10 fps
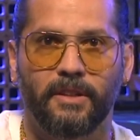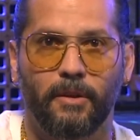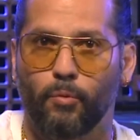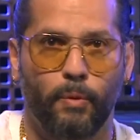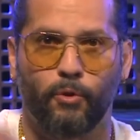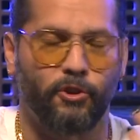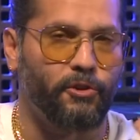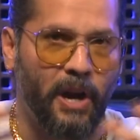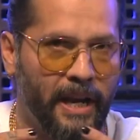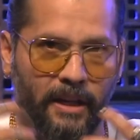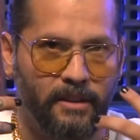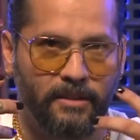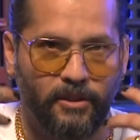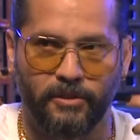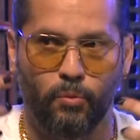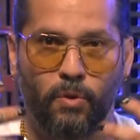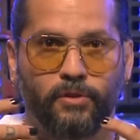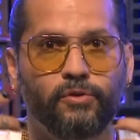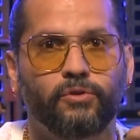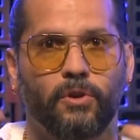We were crying because it was
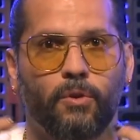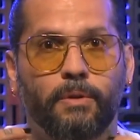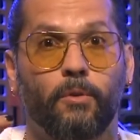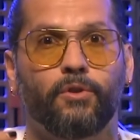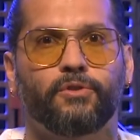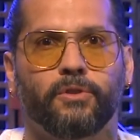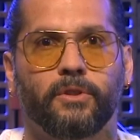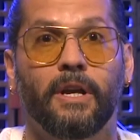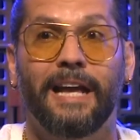so emotional.